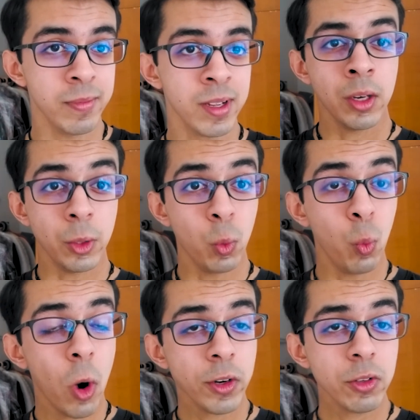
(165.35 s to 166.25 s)
Now, the
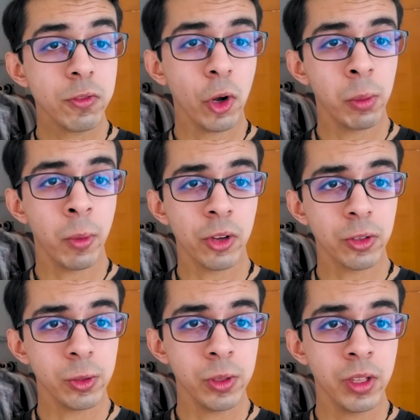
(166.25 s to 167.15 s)
waterfall
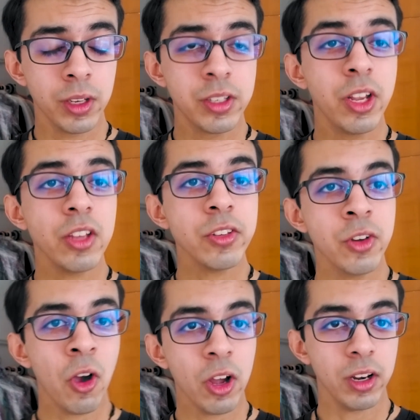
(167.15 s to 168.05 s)
model does
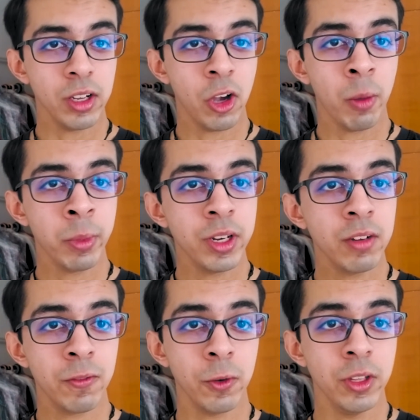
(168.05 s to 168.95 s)
not accommodate
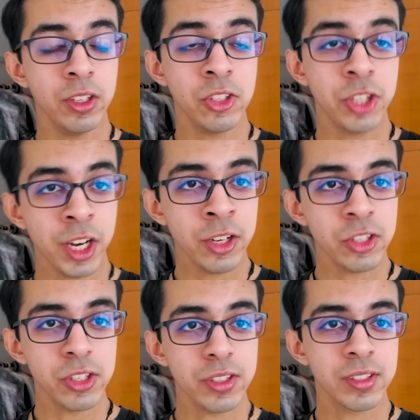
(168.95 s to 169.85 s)
for these
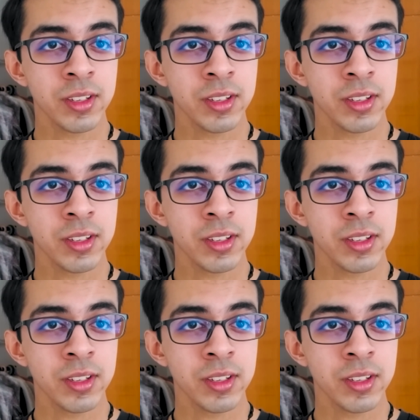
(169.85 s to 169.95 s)
changes.